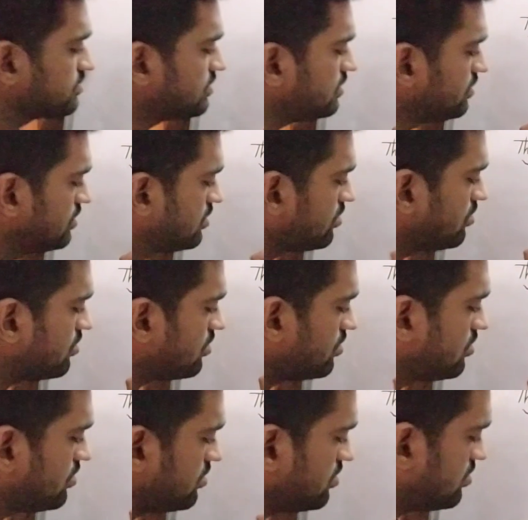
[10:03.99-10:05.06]
the
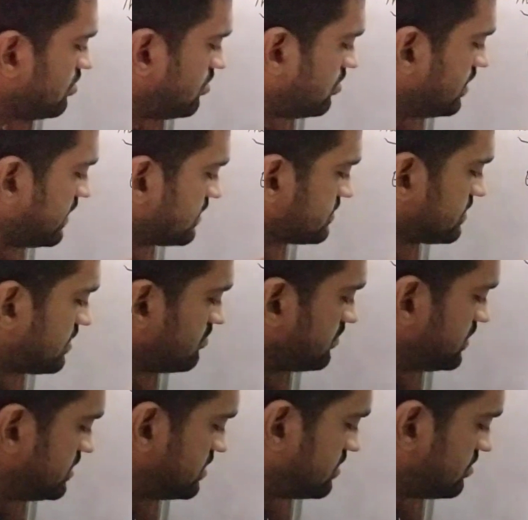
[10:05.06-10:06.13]
all
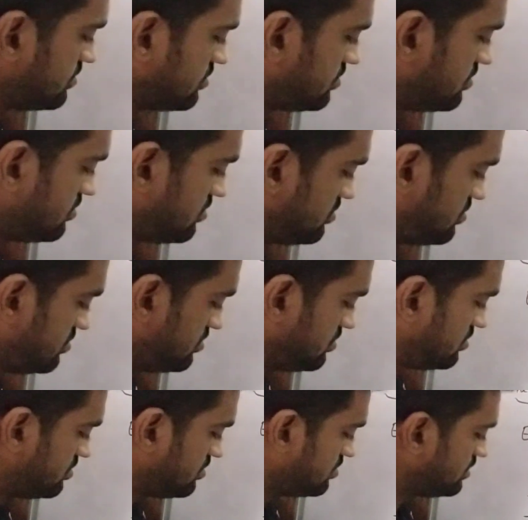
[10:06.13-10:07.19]
examples
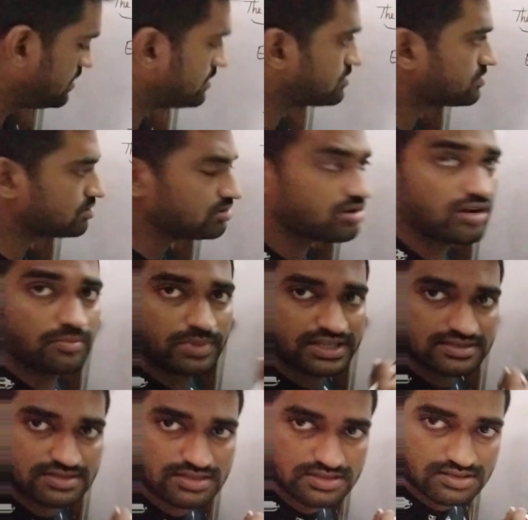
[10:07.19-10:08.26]
related to
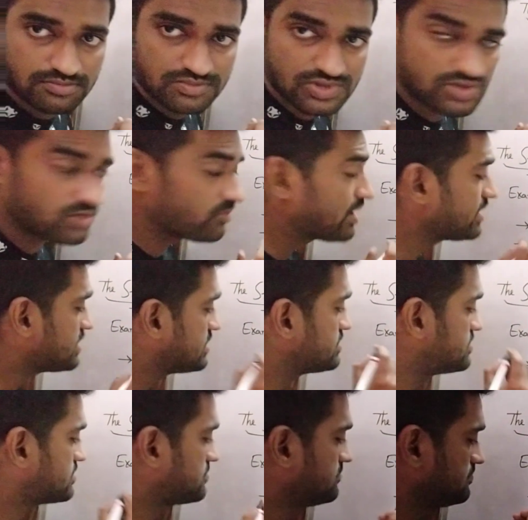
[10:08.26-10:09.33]
complex system. So one
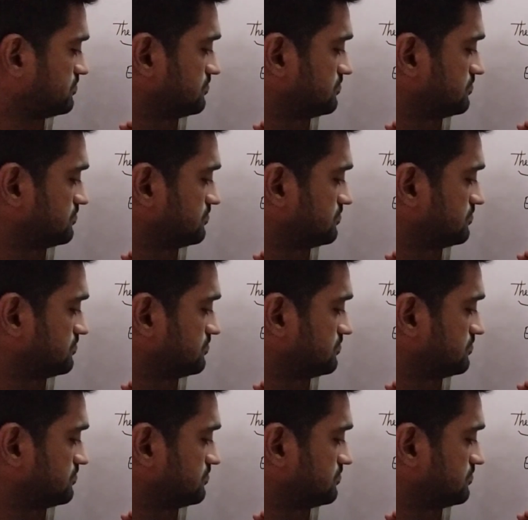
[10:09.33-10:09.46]
is